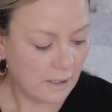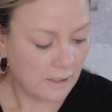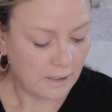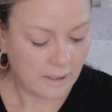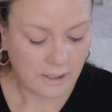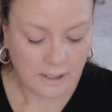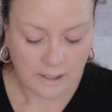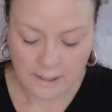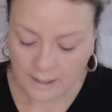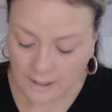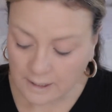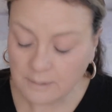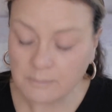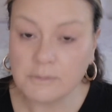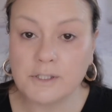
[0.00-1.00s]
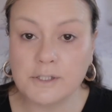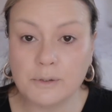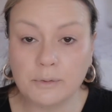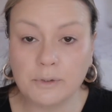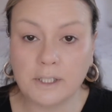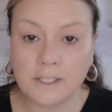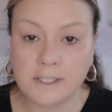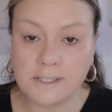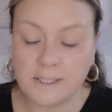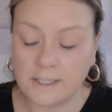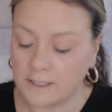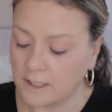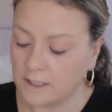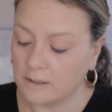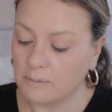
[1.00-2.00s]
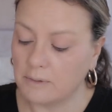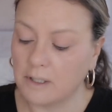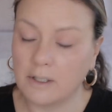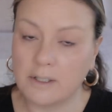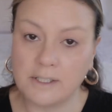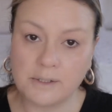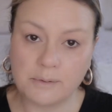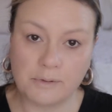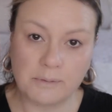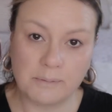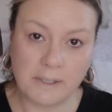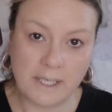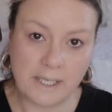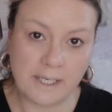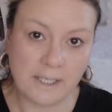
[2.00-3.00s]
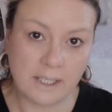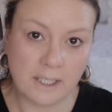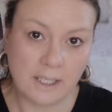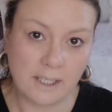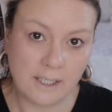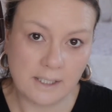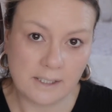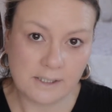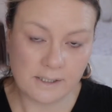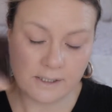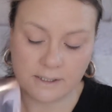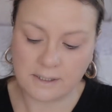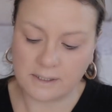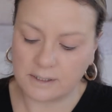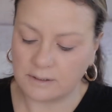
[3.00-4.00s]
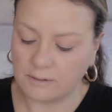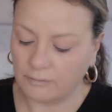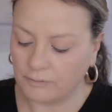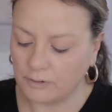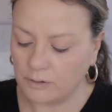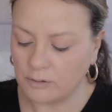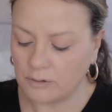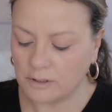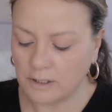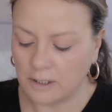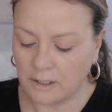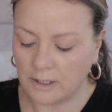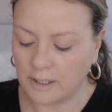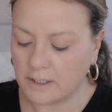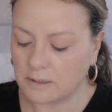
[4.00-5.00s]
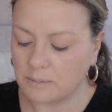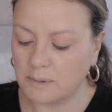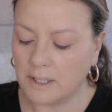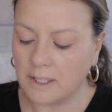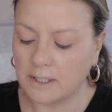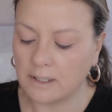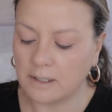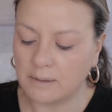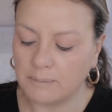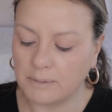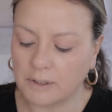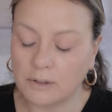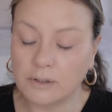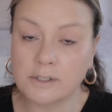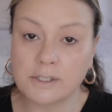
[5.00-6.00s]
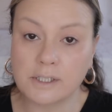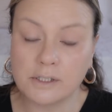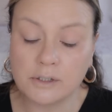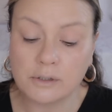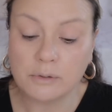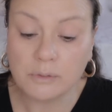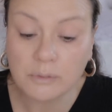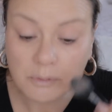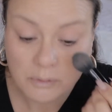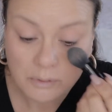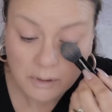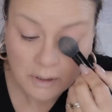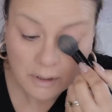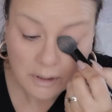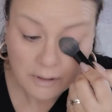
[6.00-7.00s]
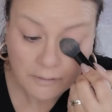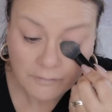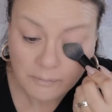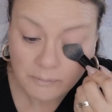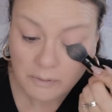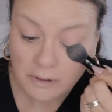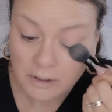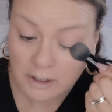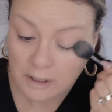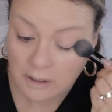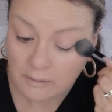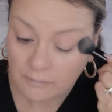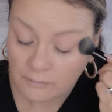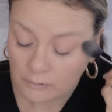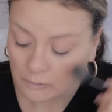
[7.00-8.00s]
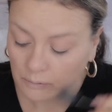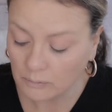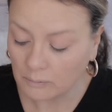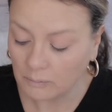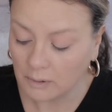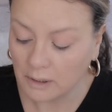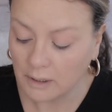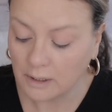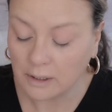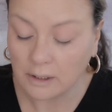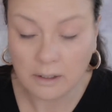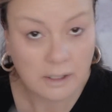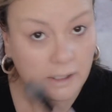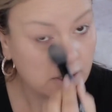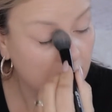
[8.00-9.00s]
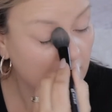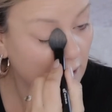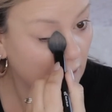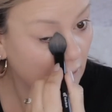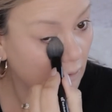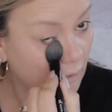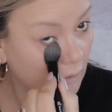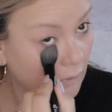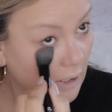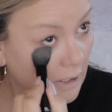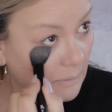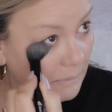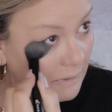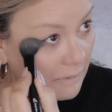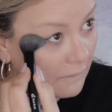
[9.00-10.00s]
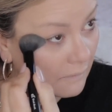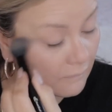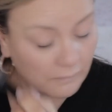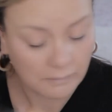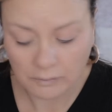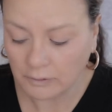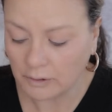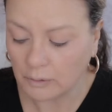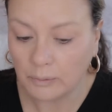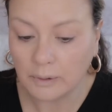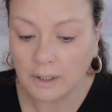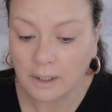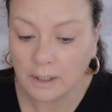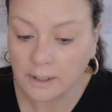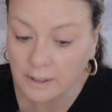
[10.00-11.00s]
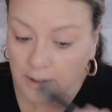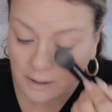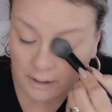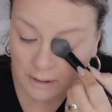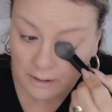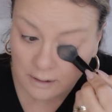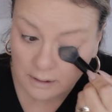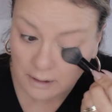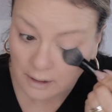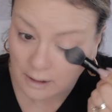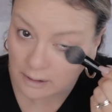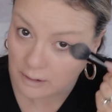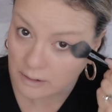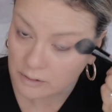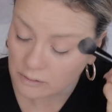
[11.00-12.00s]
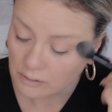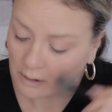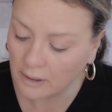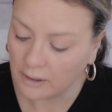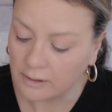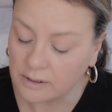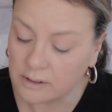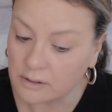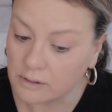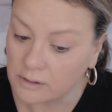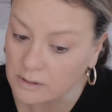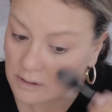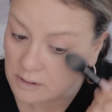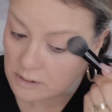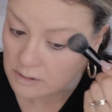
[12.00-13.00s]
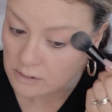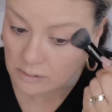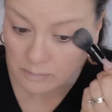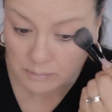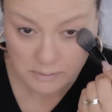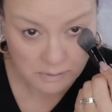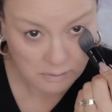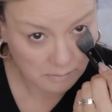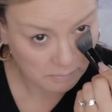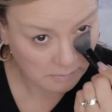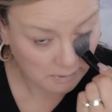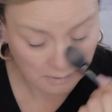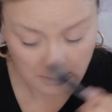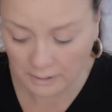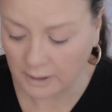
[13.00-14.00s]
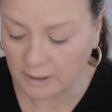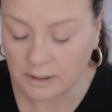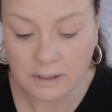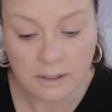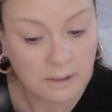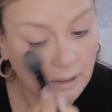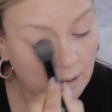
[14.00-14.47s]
Now I am still going to set under my eyes with my Hourglass Diffused Light Powder, because I do, if I'm not careful, my eyes can look crepey very quickly. And I do like this because it's super, super light.